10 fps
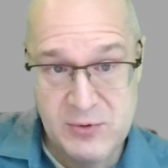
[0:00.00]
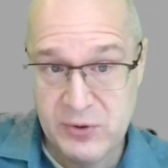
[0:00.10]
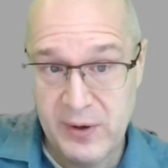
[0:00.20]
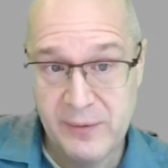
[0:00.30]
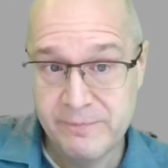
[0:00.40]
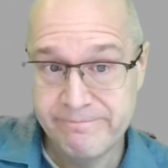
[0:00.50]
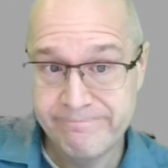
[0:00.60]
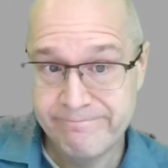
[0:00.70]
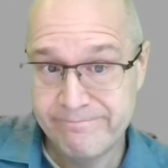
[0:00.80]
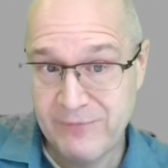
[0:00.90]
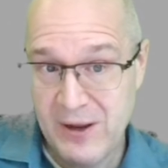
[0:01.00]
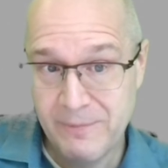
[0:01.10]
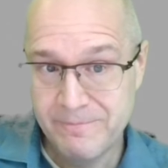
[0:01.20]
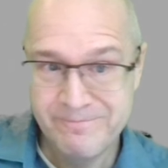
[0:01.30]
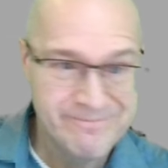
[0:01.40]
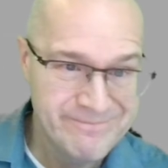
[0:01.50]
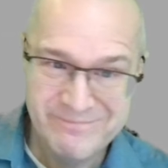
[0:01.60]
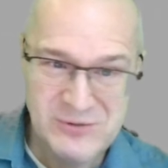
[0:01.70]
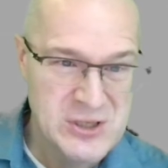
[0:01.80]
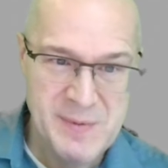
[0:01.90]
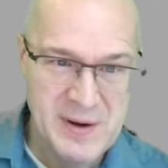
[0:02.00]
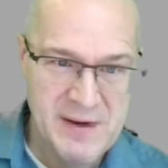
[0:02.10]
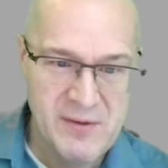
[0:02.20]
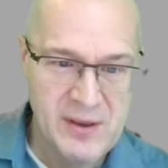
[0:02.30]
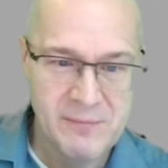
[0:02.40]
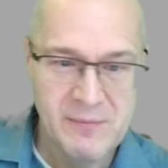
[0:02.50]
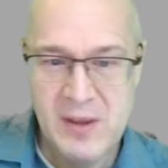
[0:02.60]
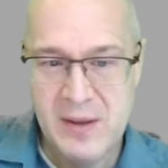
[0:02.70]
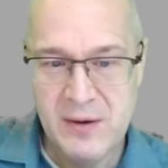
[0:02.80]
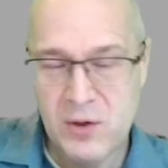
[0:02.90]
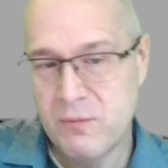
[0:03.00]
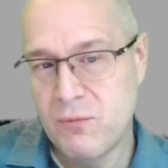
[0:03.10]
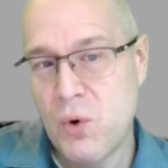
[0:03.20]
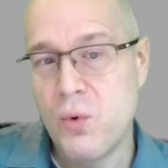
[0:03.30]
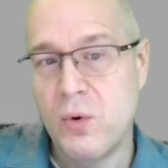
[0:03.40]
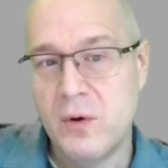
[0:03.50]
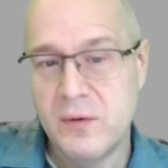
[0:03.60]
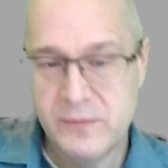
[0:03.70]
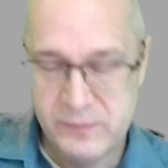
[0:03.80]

3, okay? Just to make everything cool.